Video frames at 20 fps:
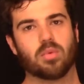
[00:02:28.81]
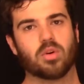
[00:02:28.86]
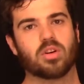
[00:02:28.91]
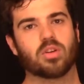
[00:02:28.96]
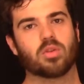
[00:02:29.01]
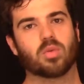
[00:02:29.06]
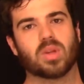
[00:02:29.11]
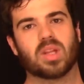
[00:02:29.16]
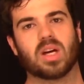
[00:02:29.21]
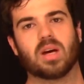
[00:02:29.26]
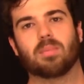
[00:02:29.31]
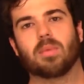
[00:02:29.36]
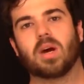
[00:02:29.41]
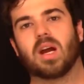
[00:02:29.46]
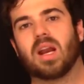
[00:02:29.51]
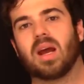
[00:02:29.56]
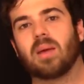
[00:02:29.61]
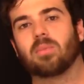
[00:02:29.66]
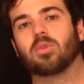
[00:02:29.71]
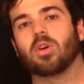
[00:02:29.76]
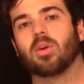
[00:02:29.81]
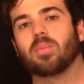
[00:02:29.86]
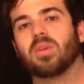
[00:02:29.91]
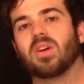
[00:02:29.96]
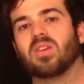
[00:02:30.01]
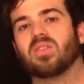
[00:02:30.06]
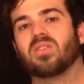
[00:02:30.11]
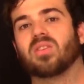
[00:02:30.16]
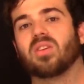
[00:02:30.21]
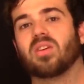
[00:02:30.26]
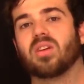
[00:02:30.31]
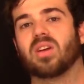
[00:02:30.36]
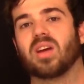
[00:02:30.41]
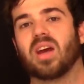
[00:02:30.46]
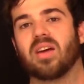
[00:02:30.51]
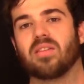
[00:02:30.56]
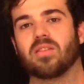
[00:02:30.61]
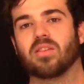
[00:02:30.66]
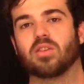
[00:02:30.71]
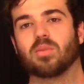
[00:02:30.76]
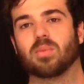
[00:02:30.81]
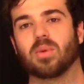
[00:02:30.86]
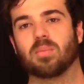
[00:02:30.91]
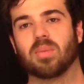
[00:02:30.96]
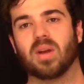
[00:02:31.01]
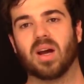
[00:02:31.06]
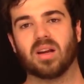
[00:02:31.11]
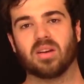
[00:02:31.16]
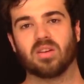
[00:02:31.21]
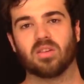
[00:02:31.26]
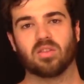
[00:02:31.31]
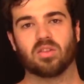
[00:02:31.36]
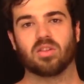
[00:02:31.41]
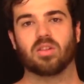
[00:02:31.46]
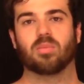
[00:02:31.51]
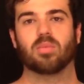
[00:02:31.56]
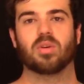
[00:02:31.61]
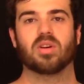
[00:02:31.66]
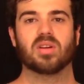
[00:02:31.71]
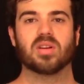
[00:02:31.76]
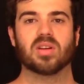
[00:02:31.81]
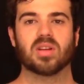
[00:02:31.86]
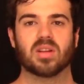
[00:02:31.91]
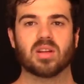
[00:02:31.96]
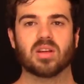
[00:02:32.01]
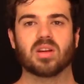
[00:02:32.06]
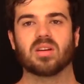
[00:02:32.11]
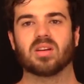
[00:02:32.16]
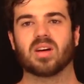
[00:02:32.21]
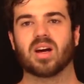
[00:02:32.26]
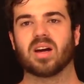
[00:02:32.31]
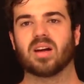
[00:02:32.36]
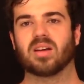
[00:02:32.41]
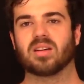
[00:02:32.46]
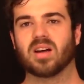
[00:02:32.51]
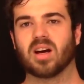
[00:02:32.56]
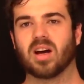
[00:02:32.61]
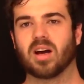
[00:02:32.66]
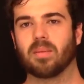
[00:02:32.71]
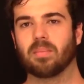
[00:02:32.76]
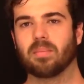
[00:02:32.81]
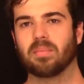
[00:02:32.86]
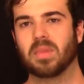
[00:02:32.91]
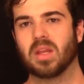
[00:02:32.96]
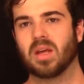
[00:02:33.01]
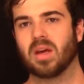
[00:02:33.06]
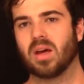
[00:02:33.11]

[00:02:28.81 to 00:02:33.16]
print without my laptop necessarily having to be plugged into the printer the entire time.